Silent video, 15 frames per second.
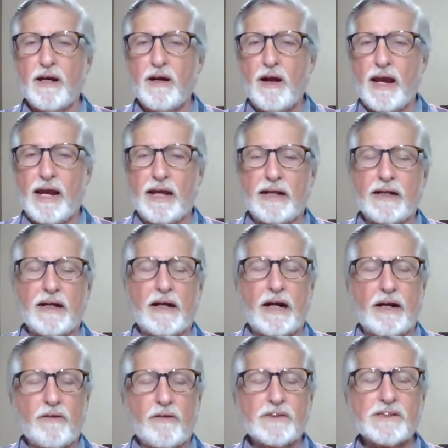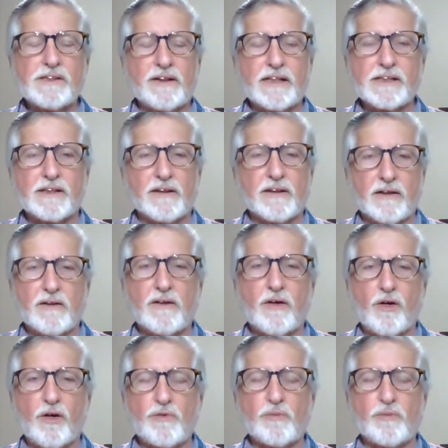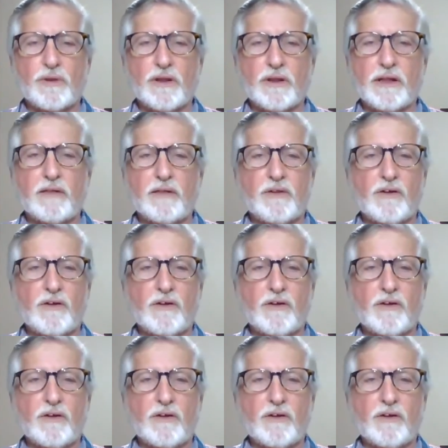And I always think that's a little overplayed